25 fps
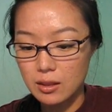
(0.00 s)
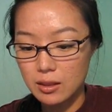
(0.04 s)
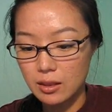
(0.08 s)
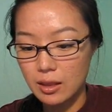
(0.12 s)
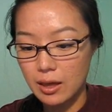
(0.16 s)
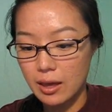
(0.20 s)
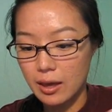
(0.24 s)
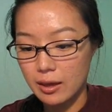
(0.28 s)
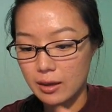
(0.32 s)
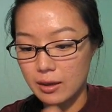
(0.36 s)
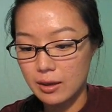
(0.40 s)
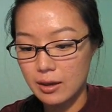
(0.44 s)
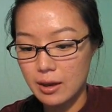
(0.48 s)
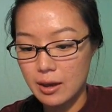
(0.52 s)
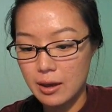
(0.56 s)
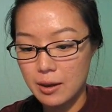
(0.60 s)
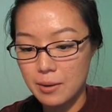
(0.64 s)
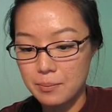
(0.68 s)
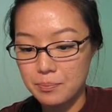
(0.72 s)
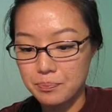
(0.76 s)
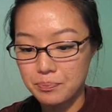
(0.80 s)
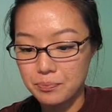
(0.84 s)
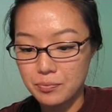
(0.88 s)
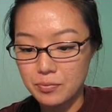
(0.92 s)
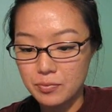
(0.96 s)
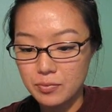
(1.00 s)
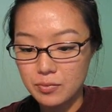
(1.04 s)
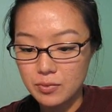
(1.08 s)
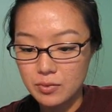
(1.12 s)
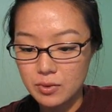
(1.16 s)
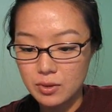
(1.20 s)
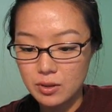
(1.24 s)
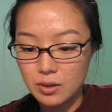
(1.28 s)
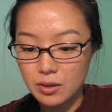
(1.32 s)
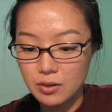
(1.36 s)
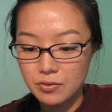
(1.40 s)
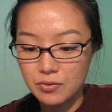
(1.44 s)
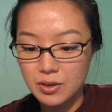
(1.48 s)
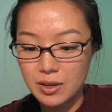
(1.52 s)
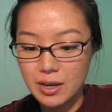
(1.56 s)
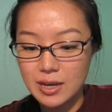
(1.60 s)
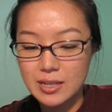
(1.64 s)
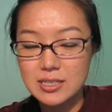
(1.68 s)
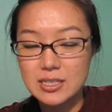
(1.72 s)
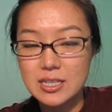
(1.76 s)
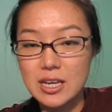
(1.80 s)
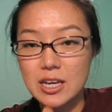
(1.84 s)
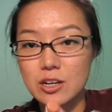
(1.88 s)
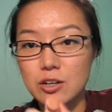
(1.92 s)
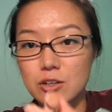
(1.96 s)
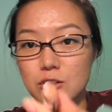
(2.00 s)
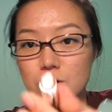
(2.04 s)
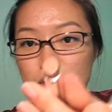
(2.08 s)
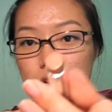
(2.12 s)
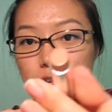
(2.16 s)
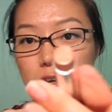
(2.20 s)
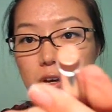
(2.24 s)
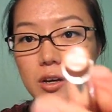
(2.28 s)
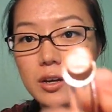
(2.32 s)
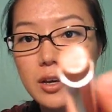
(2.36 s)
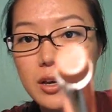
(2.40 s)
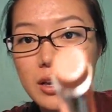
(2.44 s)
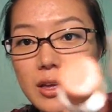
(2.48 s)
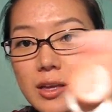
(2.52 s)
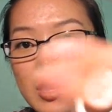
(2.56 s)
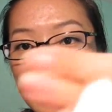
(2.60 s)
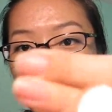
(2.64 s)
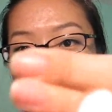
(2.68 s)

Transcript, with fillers: Like, um, if you guys take a look